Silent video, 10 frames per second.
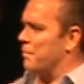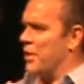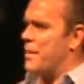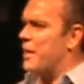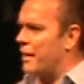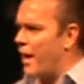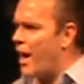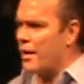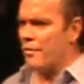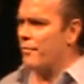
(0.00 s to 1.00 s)
blaming
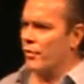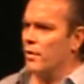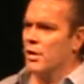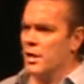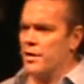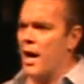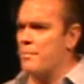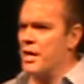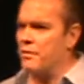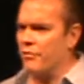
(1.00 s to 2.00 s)
God for
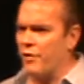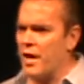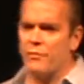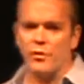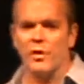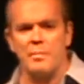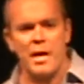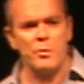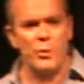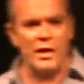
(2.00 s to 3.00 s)
not being faithful, and
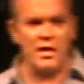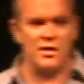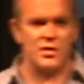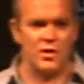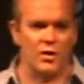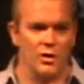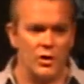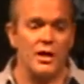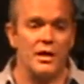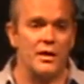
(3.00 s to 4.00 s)
maybe we need to start
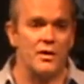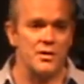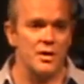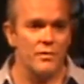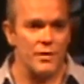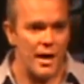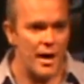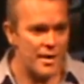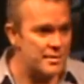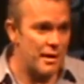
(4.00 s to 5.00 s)
looking at ourselves and
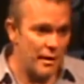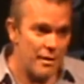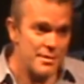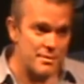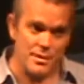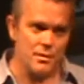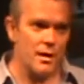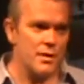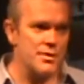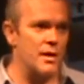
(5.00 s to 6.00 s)
ask
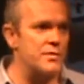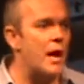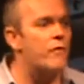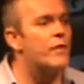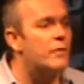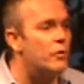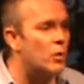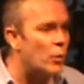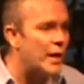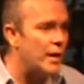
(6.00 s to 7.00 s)
ourselves, how faithful
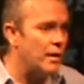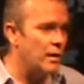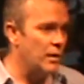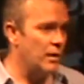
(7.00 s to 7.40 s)
are we?